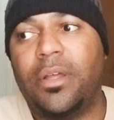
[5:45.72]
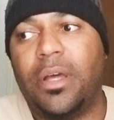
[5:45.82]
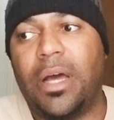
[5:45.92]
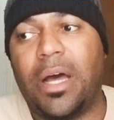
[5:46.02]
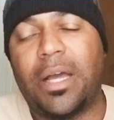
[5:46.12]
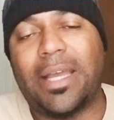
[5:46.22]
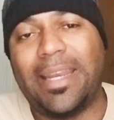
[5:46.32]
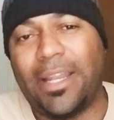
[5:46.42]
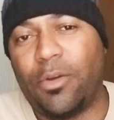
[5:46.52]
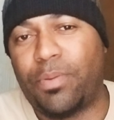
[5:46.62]
uh,
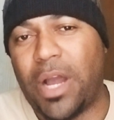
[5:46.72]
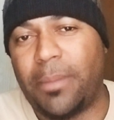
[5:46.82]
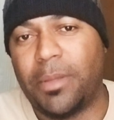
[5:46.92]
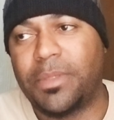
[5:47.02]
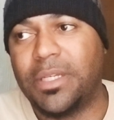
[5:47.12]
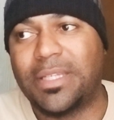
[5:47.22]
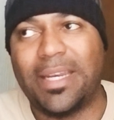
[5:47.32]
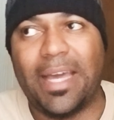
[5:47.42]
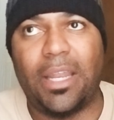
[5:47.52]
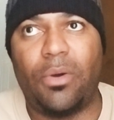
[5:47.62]
Canelo problems because
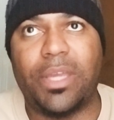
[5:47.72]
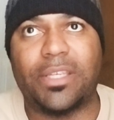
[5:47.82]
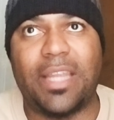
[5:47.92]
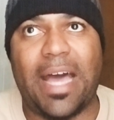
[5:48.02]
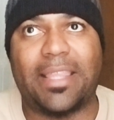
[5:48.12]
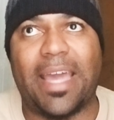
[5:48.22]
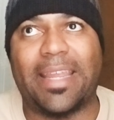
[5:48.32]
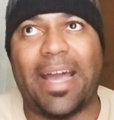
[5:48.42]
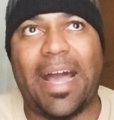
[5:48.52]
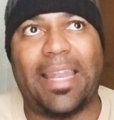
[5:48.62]
Canelo is not
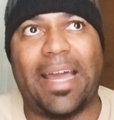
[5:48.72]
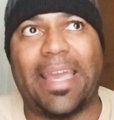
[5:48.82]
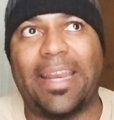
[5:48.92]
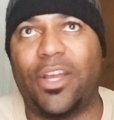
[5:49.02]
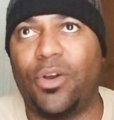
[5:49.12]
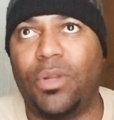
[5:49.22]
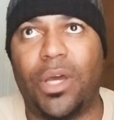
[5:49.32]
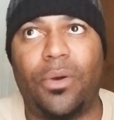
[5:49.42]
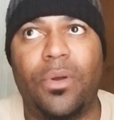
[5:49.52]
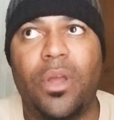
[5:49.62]
that guy like
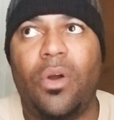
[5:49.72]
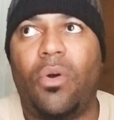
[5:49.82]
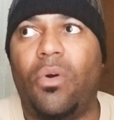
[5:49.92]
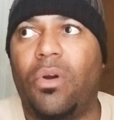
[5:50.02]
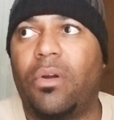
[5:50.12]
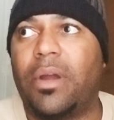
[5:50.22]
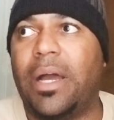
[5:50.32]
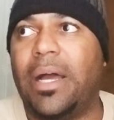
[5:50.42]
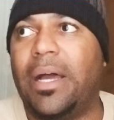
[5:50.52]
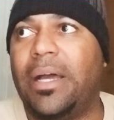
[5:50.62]
Angulo or
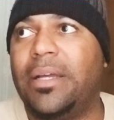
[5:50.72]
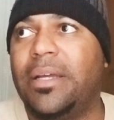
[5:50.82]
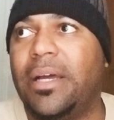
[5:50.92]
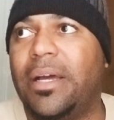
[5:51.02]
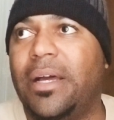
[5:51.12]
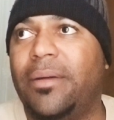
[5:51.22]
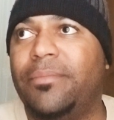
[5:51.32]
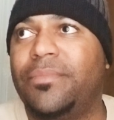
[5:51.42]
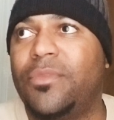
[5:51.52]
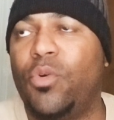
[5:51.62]
uh, um,
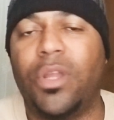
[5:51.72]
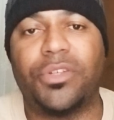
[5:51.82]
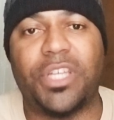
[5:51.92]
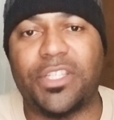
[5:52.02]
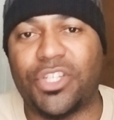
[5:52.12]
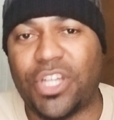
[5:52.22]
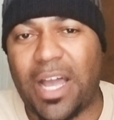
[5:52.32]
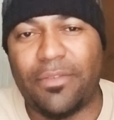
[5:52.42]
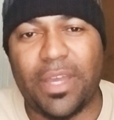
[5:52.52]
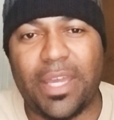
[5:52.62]
Julio Cesar
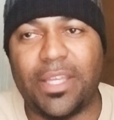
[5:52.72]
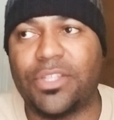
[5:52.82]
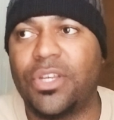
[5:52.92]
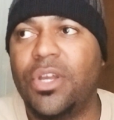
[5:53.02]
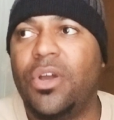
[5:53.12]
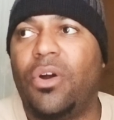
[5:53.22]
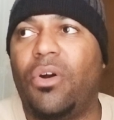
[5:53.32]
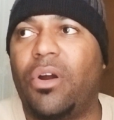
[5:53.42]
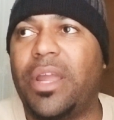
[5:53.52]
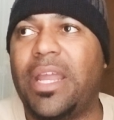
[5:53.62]
Chavez
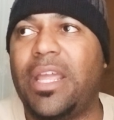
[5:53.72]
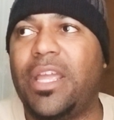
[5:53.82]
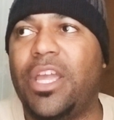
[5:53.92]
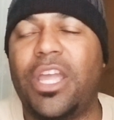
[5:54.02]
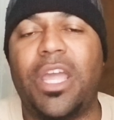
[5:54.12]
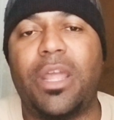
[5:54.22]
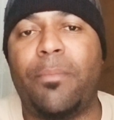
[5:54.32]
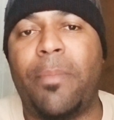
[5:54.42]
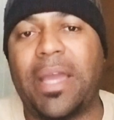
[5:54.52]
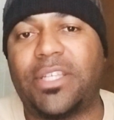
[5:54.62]
or any any
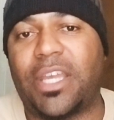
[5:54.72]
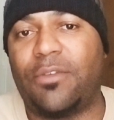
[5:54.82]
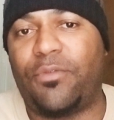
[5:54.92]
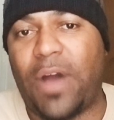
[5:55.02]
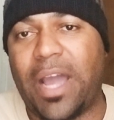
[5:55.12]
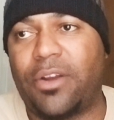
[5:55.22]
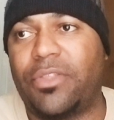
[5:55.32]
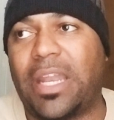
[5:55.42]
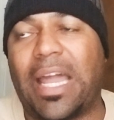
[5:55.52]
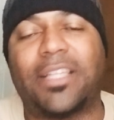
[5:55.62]
Mexican fighter
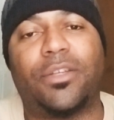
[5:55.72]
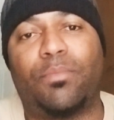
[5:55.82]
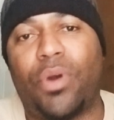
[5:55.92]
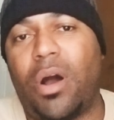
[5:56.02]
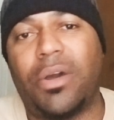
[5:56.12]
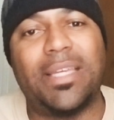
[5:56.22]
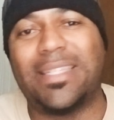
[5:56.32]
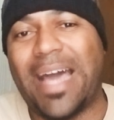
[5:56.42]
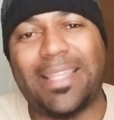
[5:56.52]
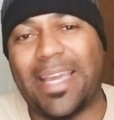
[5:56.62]
that likes to brawl. He's
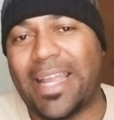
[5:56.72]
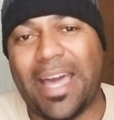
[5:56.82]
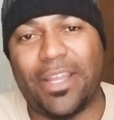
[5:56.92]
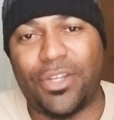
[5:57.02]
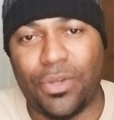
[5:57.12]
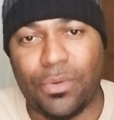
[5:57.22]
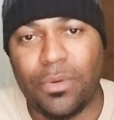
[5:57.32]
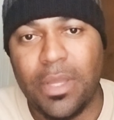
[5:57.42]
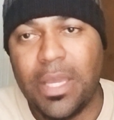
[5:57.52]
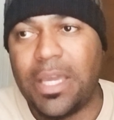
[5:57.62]
not that kind of dude.
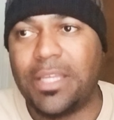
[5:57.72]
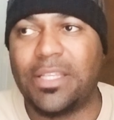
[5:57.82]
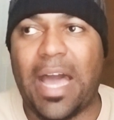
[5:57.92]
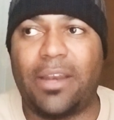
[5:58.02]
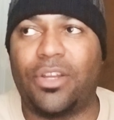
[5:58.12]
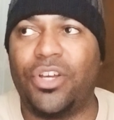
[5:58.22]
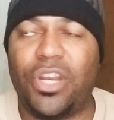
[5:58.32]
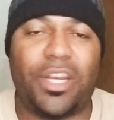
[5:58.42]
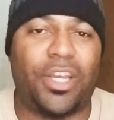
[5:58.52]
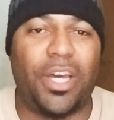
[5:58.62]
He's not
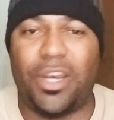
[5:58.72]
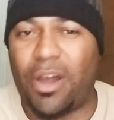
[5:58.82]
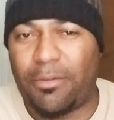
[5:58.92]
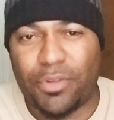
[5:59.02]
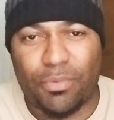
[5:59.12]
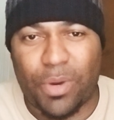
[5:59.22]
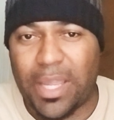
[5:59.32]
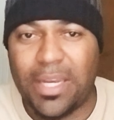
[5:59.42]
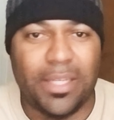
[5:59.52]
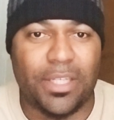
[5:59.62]
good at cutting off the ring.
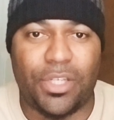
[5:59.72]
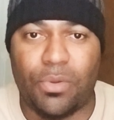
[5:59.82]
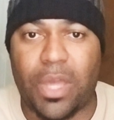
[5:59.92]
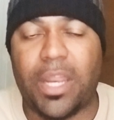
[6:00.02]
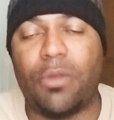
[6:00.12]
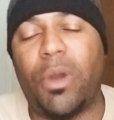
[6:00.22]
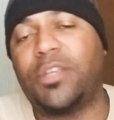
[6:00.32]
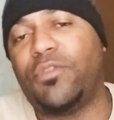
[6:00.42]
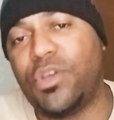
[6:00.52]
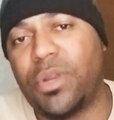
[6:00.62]
He doesn't do that. He
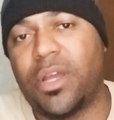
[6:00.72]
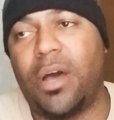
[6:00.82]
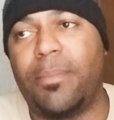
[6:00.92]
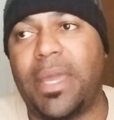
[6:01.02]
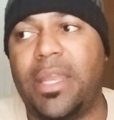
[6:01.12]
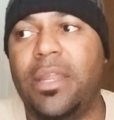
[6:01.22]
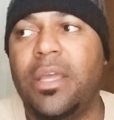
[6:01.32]
waits for you to come in.